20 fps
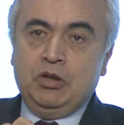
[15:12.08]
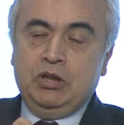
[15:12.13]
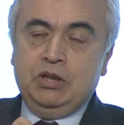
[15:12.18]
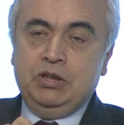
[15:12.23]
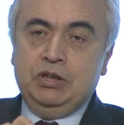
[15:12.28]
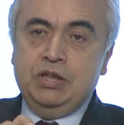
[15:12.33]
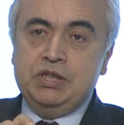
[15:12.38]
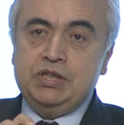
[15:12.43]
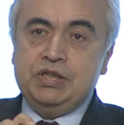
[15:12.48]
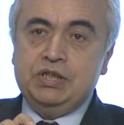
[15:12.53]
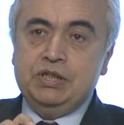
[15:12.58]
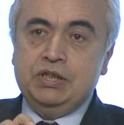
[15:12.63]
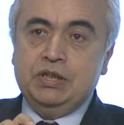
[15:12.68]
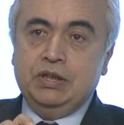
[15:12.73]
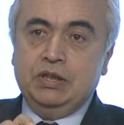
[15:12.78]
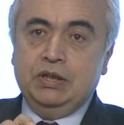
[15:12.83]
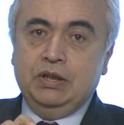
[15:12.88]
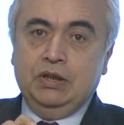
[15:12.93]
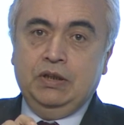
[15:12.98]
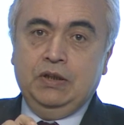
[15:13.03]
this
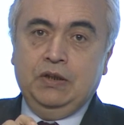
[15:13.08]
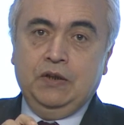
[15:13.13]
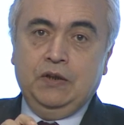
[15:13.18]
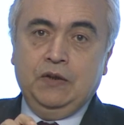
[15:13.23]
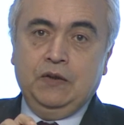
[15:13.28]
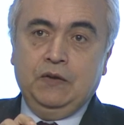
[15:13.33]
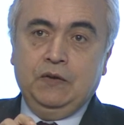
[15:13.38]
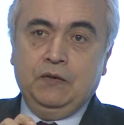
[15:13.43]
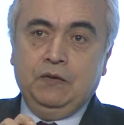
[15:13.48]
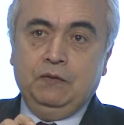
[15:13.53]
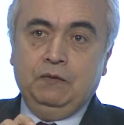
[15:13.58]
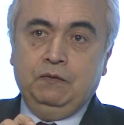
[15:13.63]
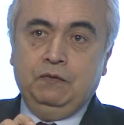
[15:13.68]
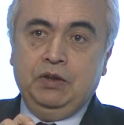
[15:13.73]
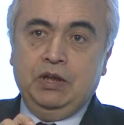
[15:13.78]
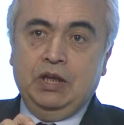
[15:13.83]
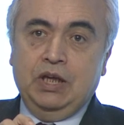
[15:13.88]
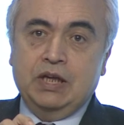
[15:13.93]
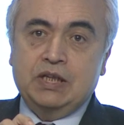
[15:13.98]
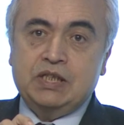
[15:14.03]
year
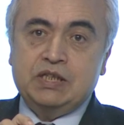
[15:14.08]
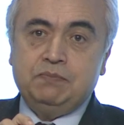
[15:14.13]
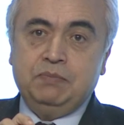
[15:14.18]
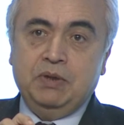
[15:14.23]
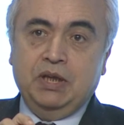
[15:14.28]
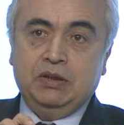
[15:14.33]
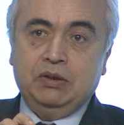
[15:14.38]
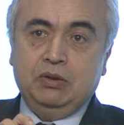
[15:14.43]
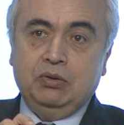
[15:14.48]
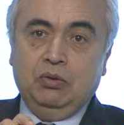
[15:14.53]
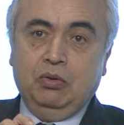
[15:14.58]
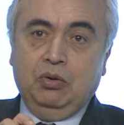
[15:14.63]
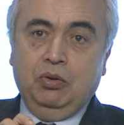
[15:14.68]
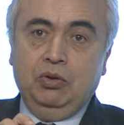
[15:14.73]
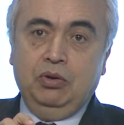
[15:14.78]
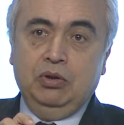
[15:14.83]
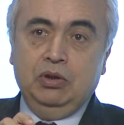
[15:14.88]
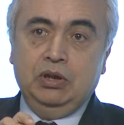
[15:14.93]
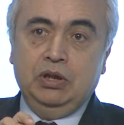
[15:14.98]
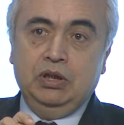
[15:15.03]
we expect
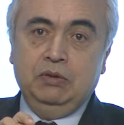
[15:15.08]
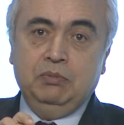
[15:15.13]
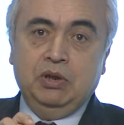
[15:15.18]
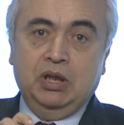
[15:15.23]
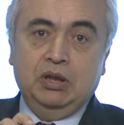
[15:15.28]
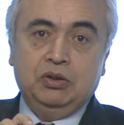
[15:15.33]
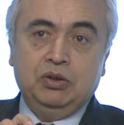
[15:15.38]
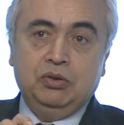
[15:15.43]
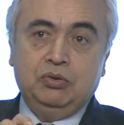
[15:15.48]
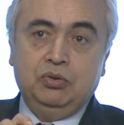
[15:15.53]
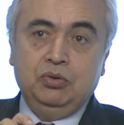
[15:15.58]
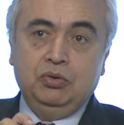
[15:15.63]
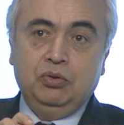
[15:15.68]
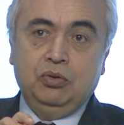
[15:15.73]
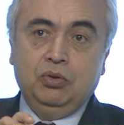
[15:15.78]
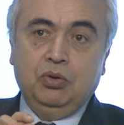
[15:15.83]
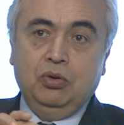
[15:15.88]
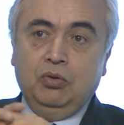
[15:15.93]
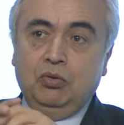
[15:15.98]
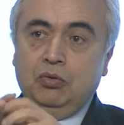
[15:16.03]
oil demand to
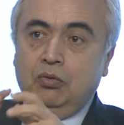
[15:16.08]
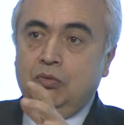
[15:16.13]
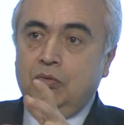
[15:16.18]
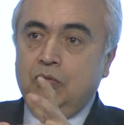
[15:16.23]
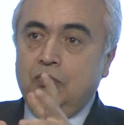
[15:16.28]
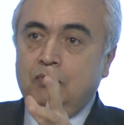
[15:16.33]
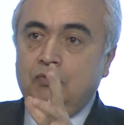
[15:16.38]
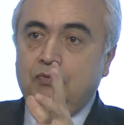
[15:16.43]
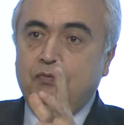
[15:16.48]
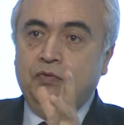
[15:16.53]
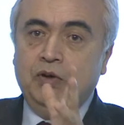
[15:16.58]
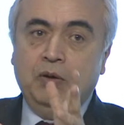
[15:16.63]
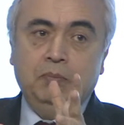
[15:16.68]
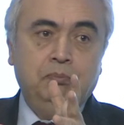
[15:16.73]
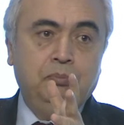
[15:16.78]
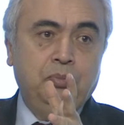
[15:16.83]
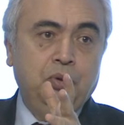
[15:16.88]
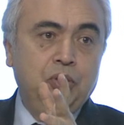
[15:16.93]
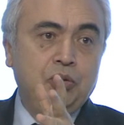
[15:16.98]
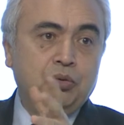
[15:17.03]
grow
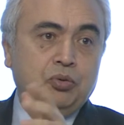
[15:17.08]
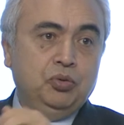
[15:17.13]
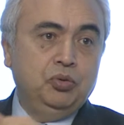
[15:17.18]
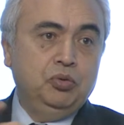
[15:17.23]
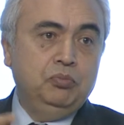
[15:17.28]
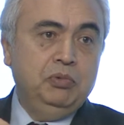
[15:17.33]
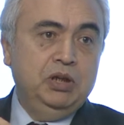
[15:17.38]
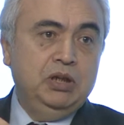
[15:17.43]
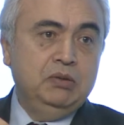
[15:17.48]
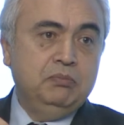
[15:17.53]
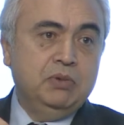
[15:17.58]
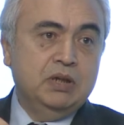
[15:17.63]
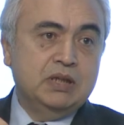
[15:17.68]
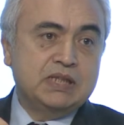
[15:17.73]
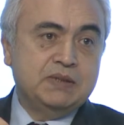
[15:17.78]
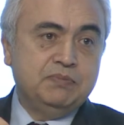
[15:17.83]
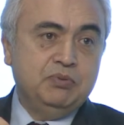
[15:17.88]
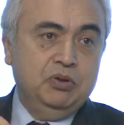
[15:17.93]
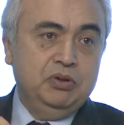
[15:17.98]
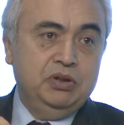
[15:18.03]
1.2 million
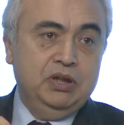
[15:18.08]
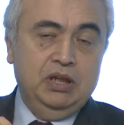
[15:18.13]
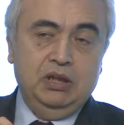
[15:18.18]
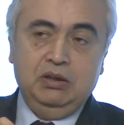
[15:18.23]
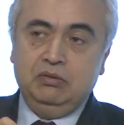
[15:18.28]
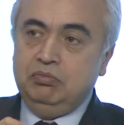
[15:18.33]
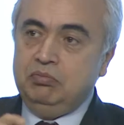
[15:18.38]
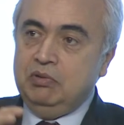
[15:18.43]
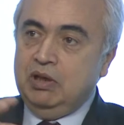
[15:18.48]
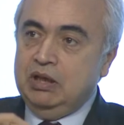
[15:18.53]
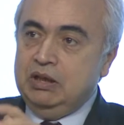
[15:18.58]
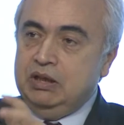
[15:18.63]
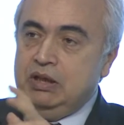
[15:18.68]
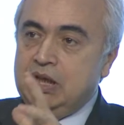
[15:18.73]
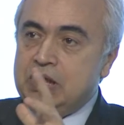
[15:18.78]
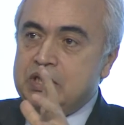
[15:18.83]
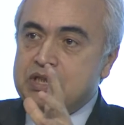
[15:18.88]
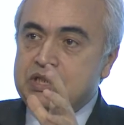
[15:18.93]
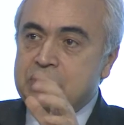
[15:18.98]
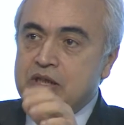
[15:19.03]
barrels per day, and
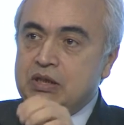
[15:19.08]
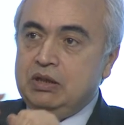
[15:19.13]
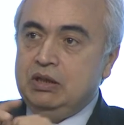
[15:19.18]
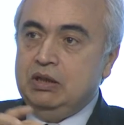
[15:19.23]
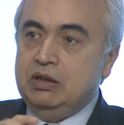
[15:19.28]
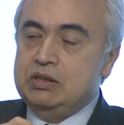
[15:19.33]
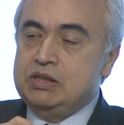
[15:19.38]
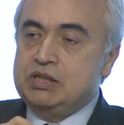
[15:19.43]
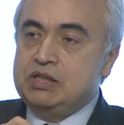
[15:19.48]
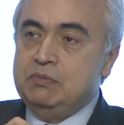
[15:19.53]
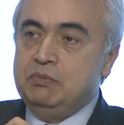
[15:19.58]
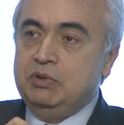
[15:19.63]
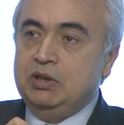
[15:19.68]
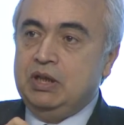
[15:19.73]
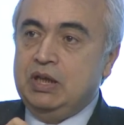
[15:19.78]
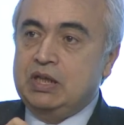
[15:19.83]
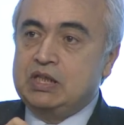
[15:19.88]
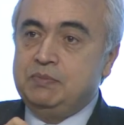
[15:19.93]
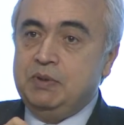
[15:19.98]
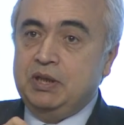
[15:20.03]
next year similar
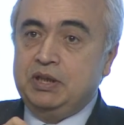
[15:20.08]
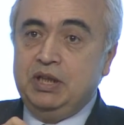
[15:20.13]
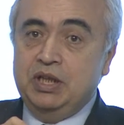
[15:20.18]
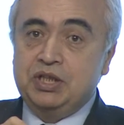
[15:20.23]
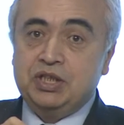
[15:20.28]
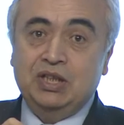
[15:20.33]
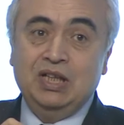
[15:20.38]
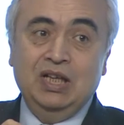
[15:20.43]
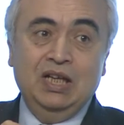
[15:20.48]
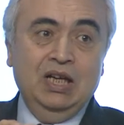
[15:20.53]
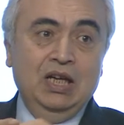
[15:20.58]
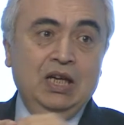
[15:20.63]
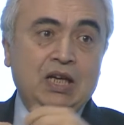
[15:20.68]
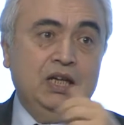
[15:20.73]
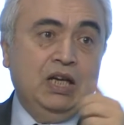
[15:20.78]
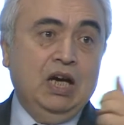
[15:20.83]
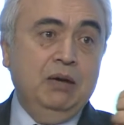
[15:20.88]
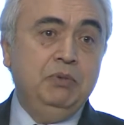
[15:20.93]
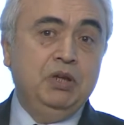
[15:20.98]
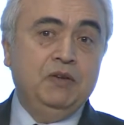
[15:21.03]
expectation.
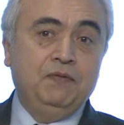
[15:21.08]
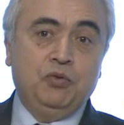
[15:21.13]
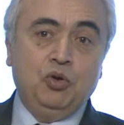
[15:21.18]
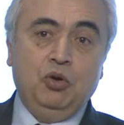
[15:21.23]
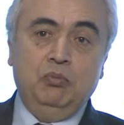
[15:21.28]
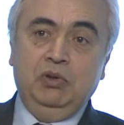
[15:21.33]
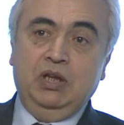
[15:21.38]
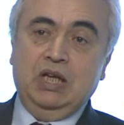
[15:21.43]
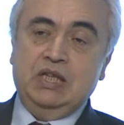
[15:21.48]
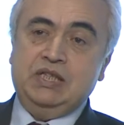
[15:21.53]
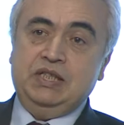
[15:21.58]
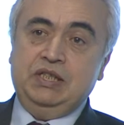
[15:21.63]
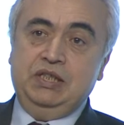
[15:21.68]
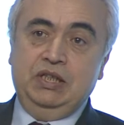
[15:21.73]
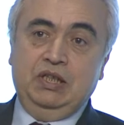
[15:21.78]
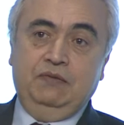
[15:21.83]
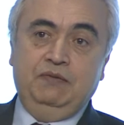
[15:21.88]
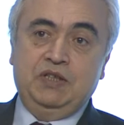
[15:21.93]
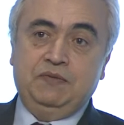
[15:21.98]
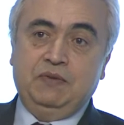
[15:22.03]
Coming from last
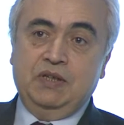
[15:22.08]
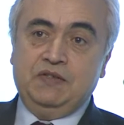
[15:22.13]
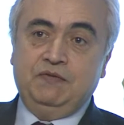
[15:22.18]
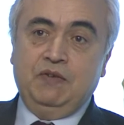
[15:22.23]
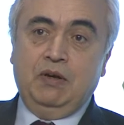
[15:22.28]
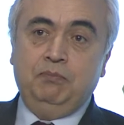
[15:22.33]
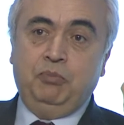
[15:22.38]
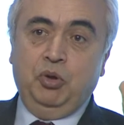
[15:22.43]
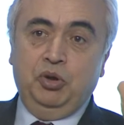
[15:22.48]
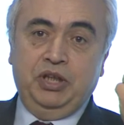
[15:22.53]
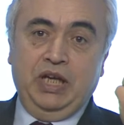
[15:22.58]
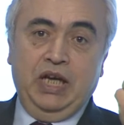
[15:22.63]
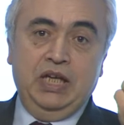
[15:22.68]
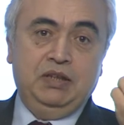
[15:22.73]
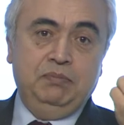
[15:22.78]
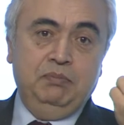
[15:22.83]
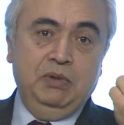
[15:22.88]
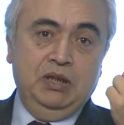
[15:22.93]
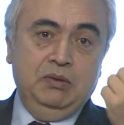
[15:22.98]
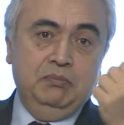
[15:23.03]
year, which was
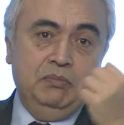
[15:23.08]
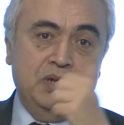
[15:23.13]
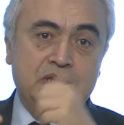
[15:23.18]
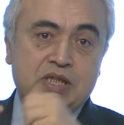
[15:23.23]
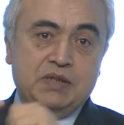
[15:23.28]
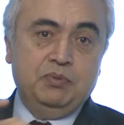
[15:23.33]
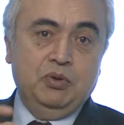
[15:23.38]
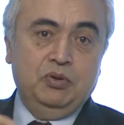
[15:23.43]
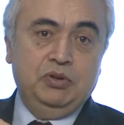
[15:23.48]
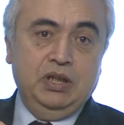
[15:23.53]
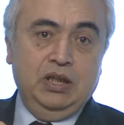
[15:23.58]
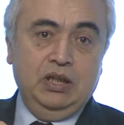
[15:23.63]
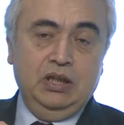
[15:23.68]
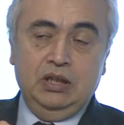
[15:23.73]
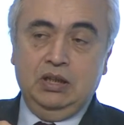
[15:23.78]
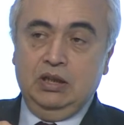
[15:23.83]
1.8 million barrels per day,